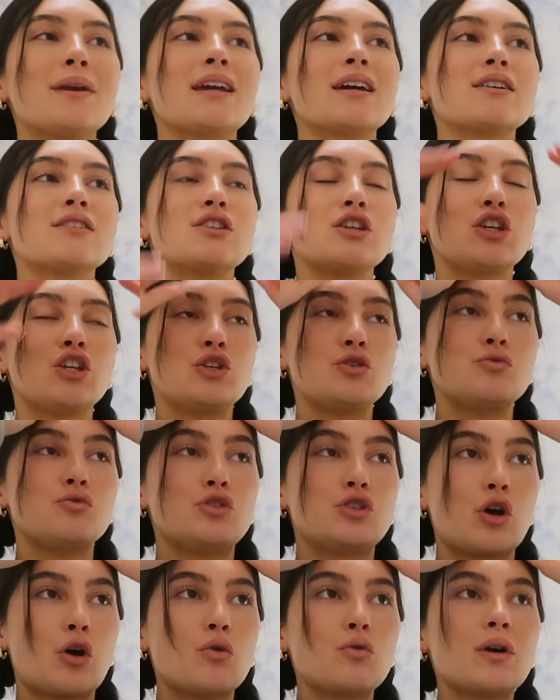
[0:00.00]
because you
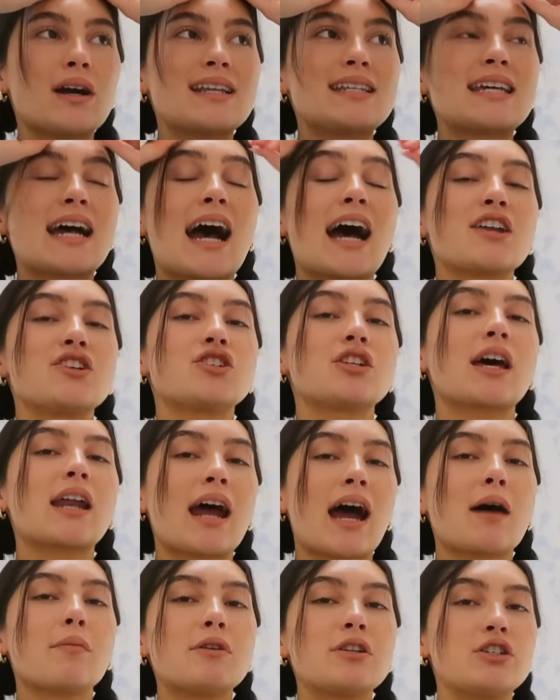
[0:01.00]
don't attach that
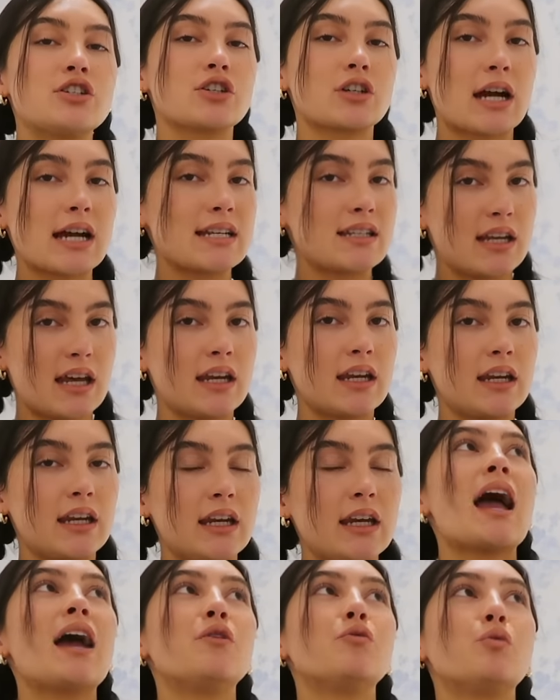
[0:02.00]
habit to your
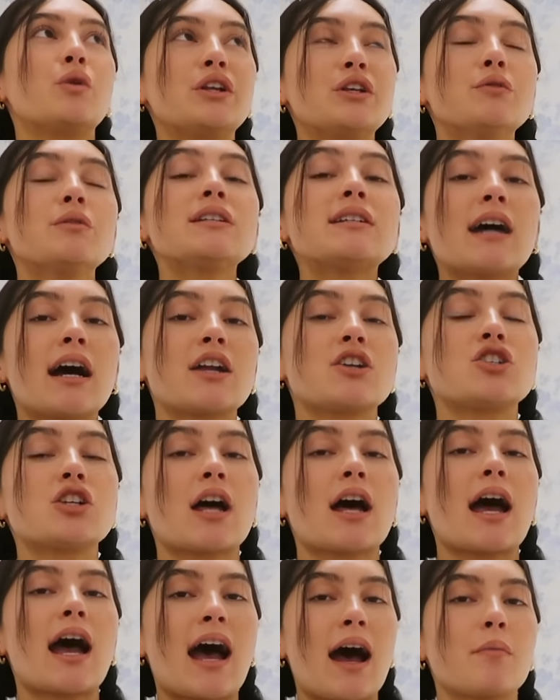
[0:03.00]
identity. And when you attach
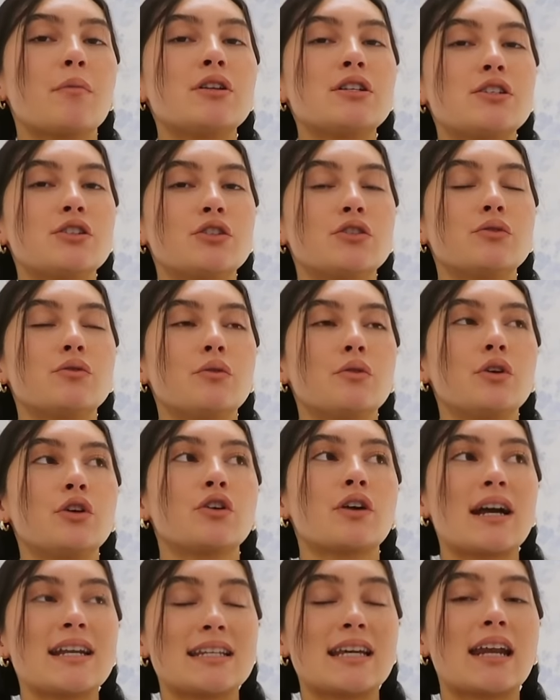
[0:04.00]
that habit to
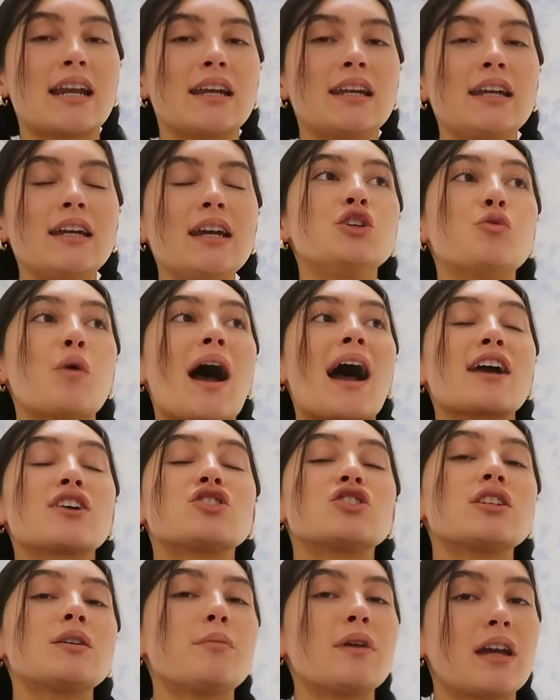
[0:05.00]
your identity, you
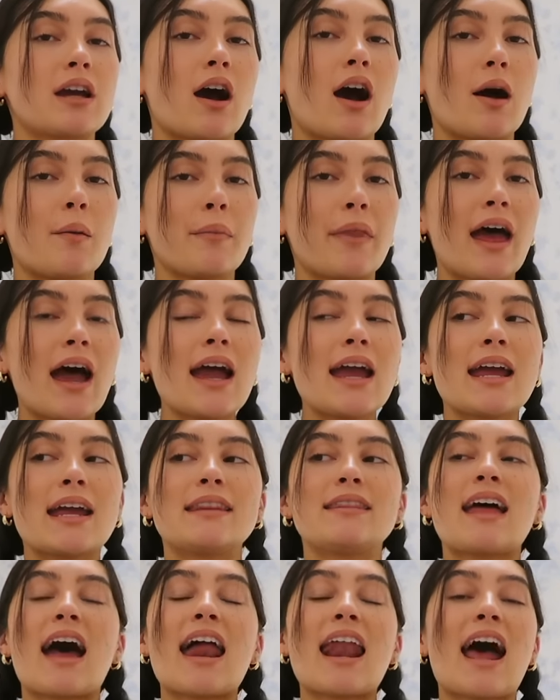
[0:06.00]
actually become that,
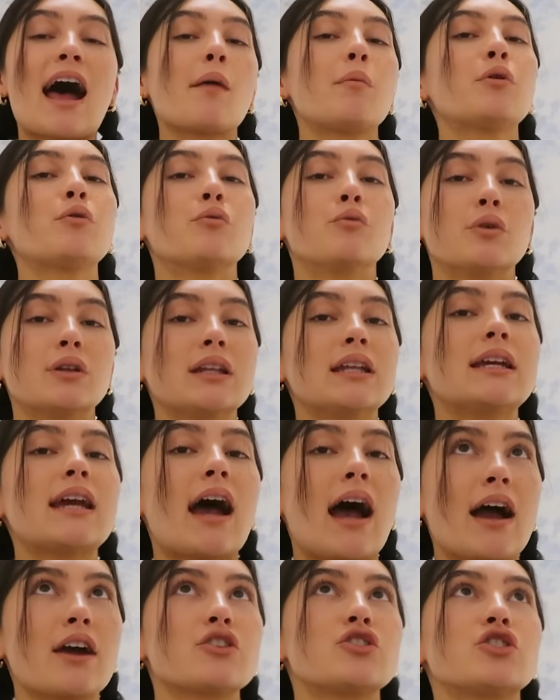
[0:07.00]
and that habit really
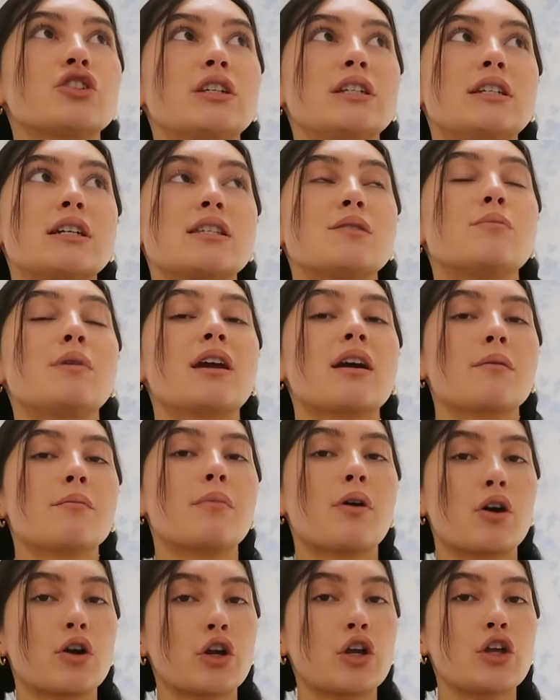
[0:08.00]
actually does become
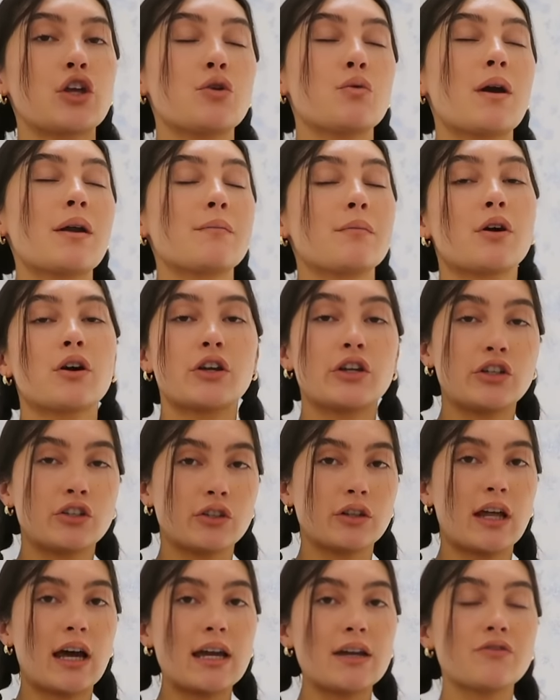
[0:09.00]
part of you and part of your
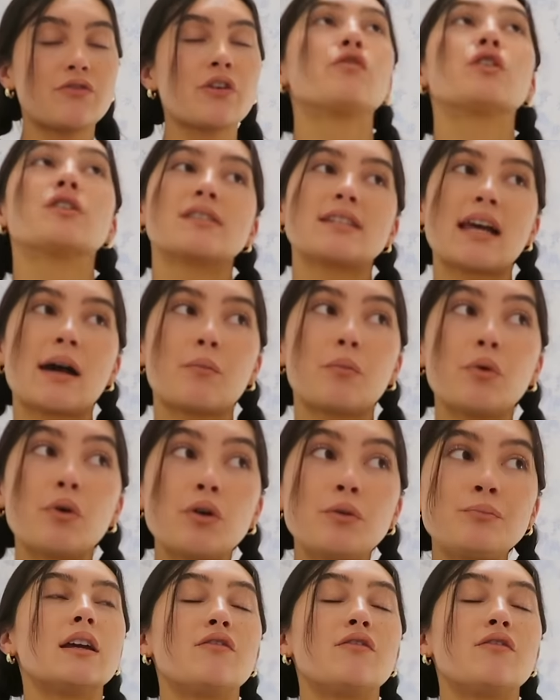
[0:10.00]
life. For example,